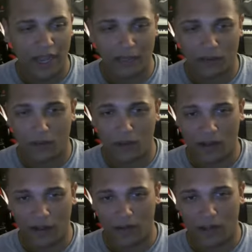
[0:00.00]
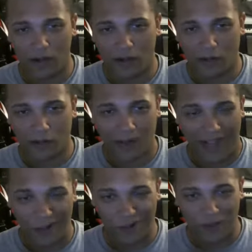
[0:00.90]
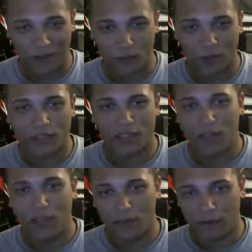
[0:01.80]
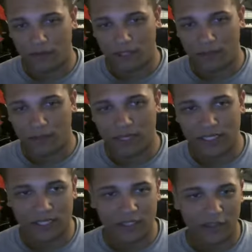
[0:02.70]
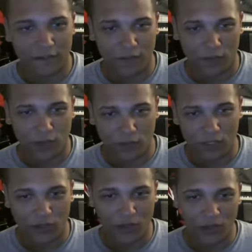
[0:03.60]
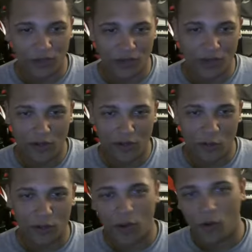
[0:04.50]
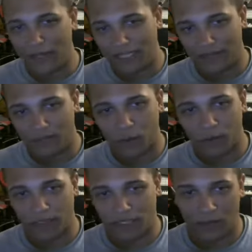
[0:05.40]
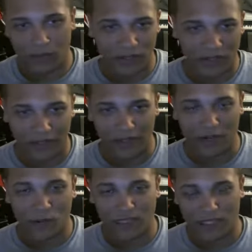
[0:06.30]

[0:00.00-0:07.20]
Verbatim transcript: I don't know how their algor- algorithm works, but for some reason, the first one you upload will always have more visibility than the later ones.